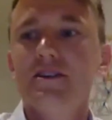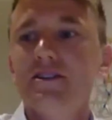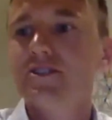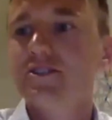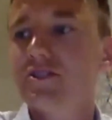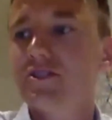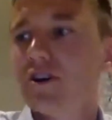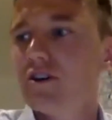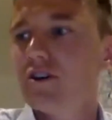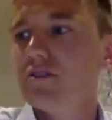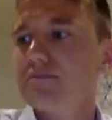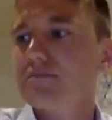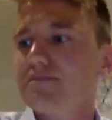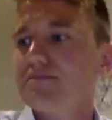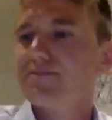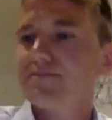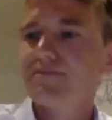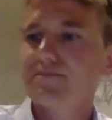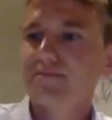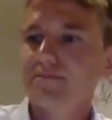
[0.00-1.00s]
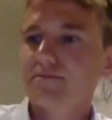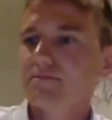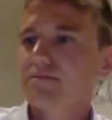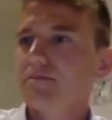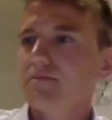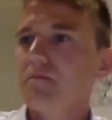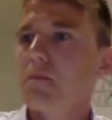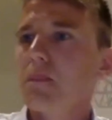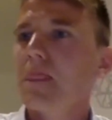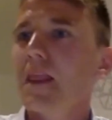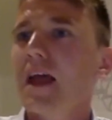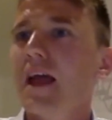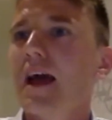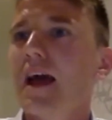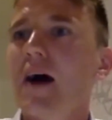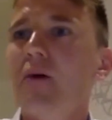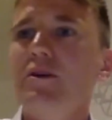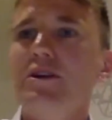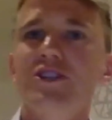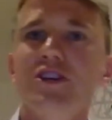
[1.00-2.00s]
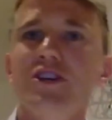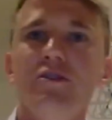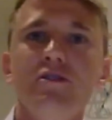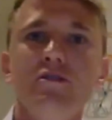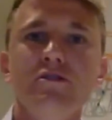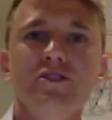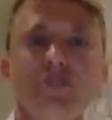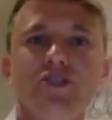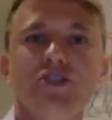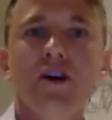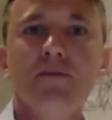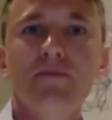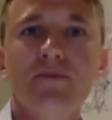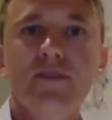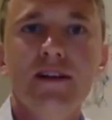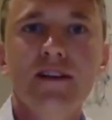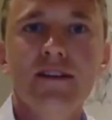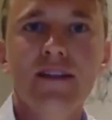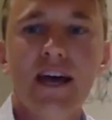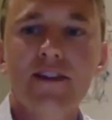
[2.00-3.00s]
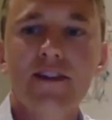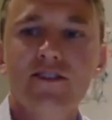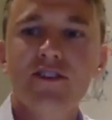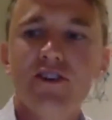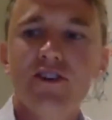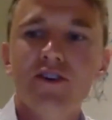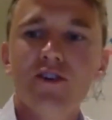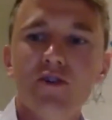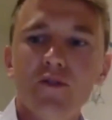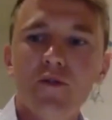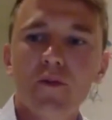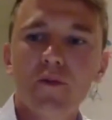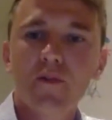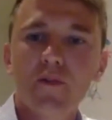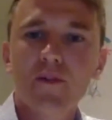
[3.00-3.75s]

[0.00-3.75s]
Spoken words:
So I will show you something that you